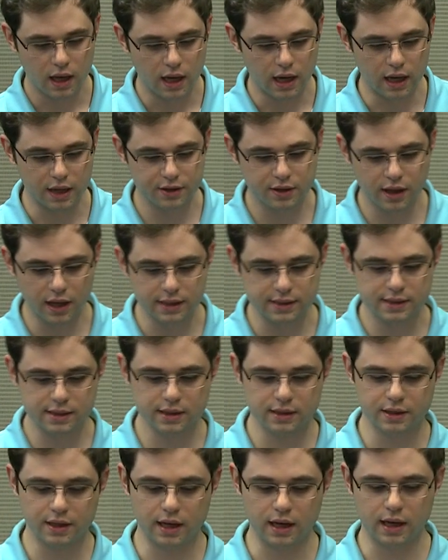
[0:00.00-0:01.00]
And
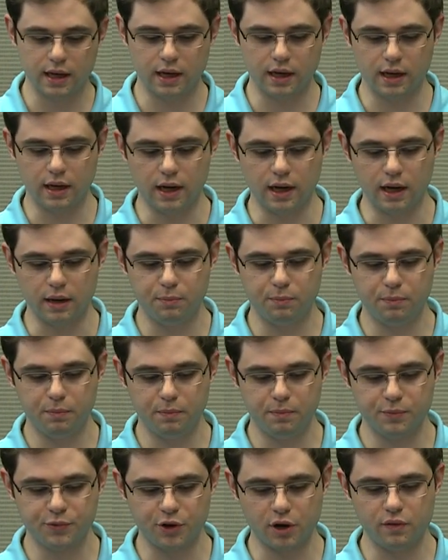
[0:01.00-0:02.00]
lastly, the
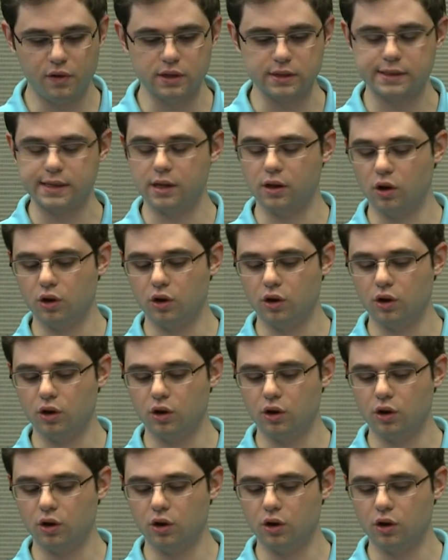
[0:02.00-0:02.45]
traversal